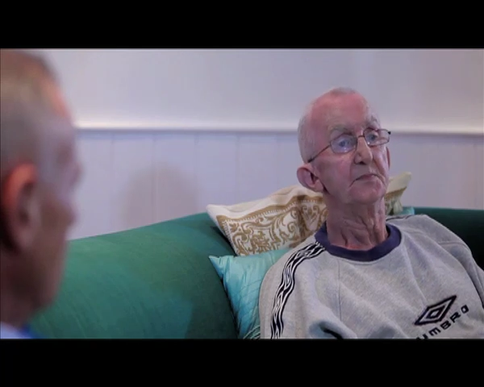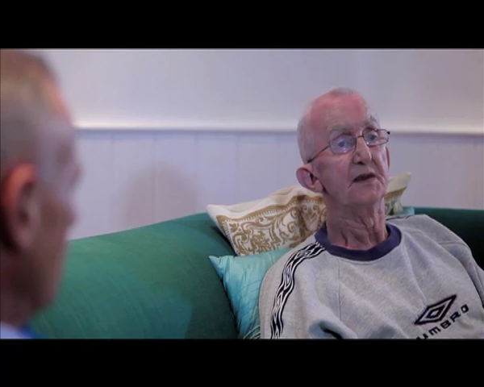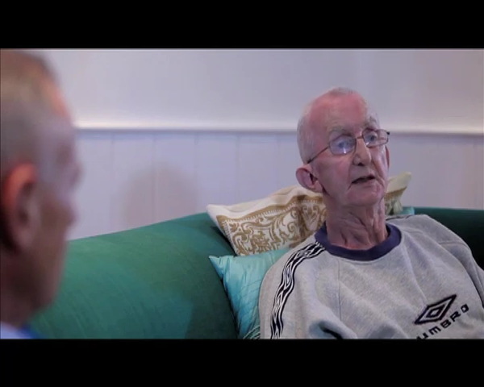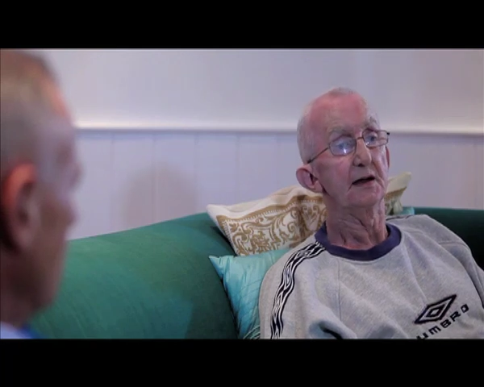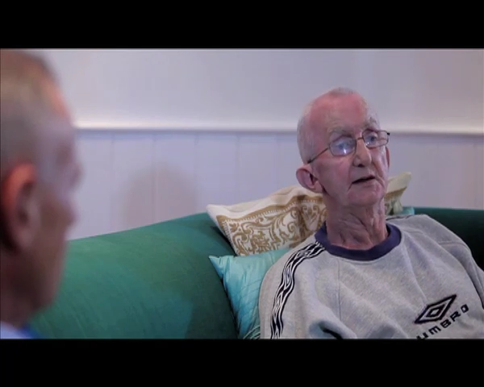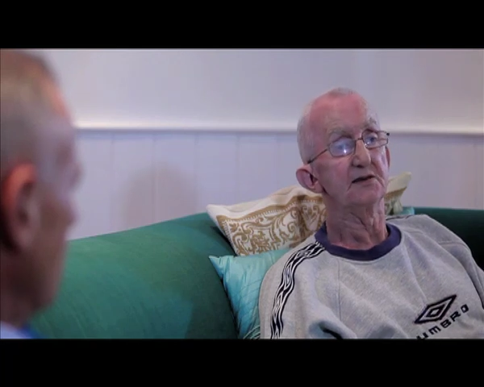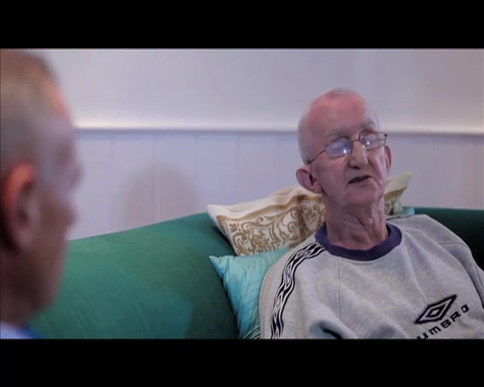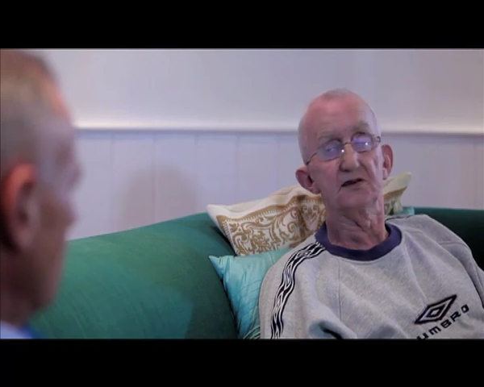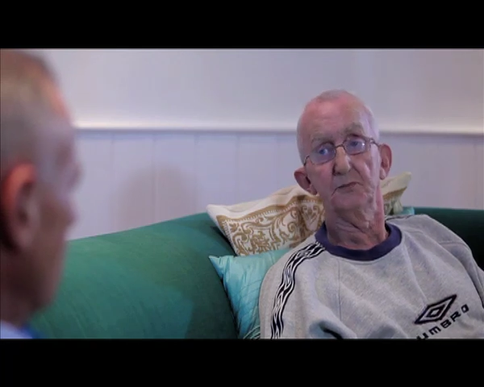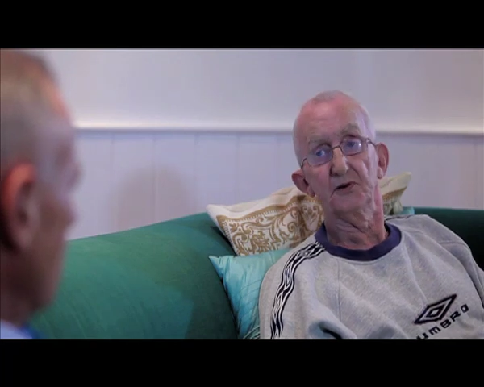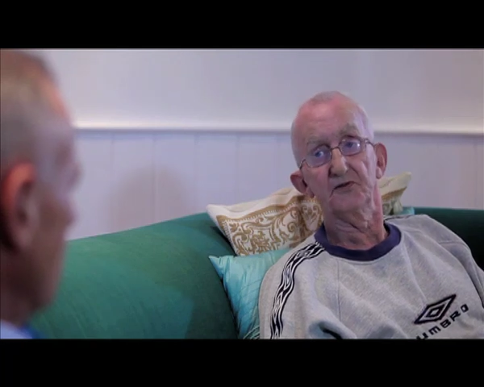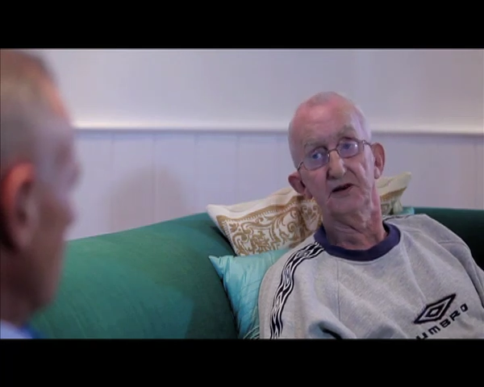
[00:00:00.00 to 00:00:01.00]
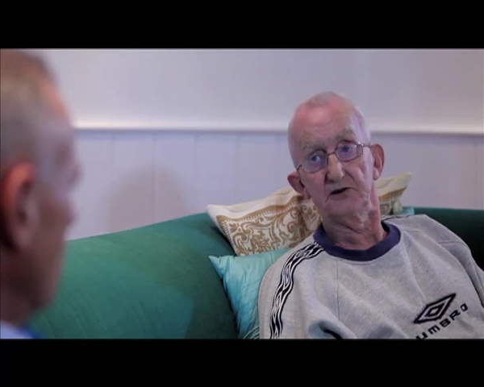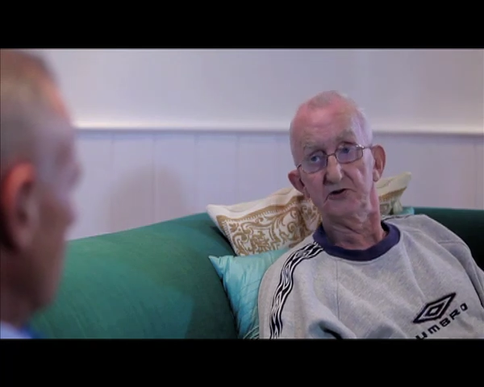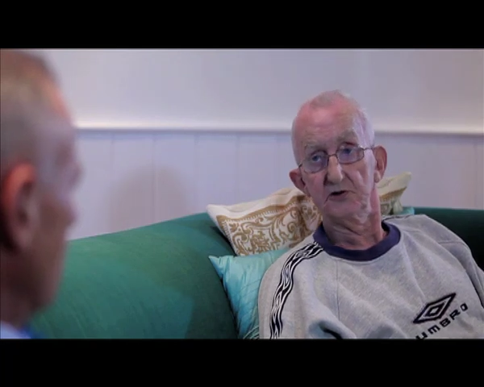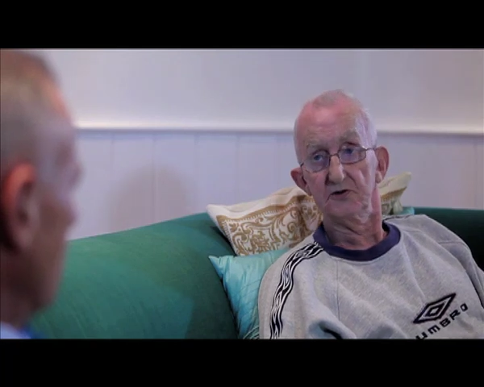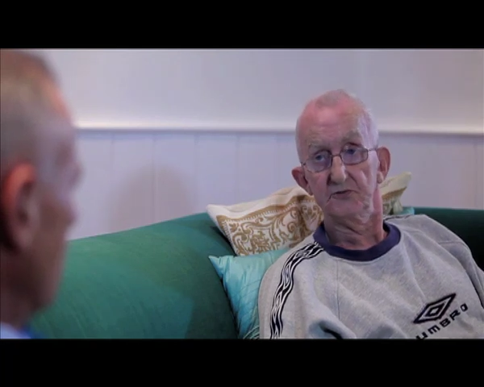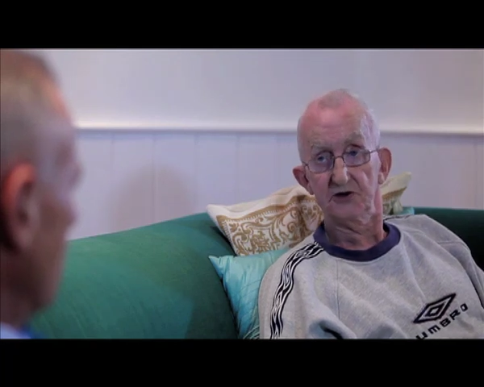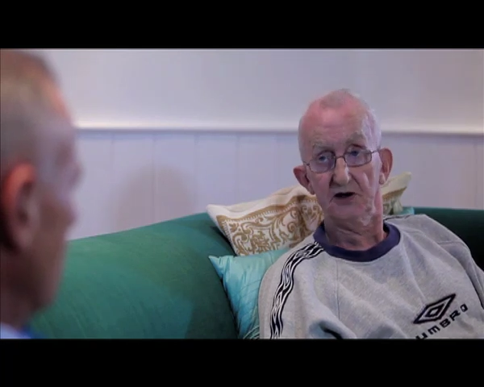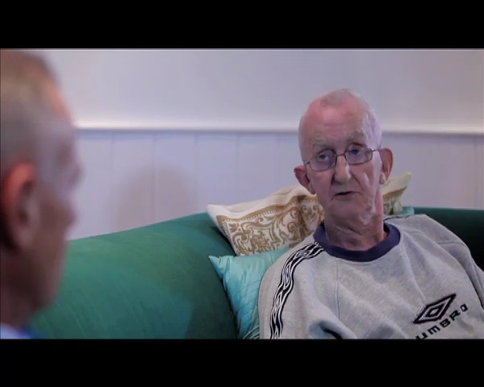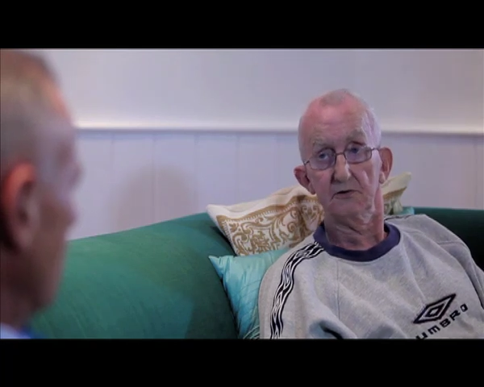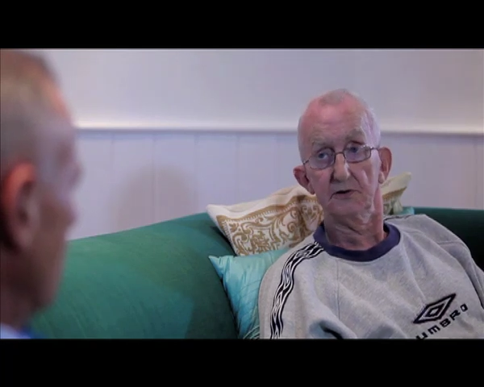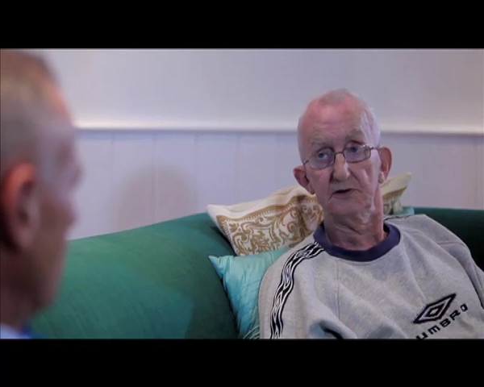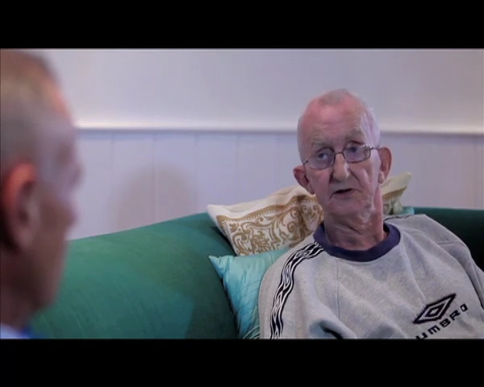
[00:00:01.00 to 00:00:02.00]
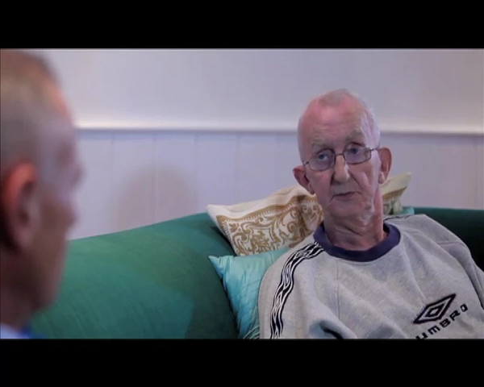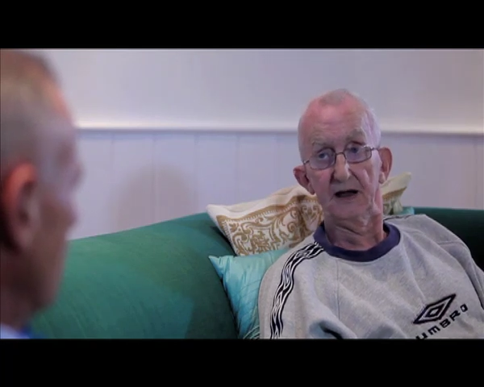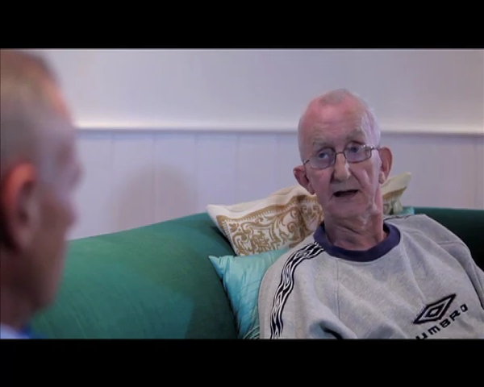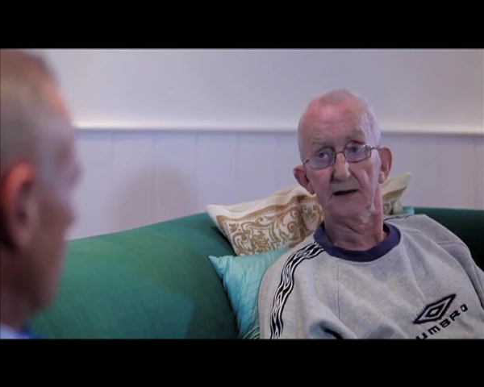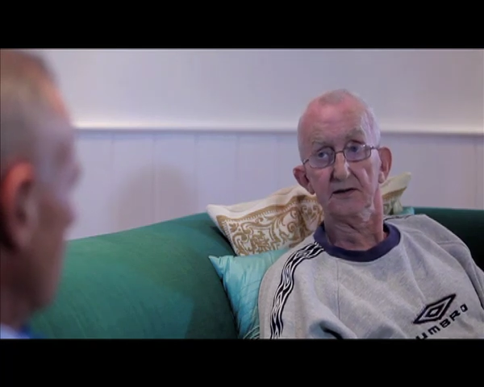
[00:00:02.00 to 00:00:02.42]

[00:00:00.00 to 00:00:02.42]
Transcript: under the Prevention of Terrorism Act,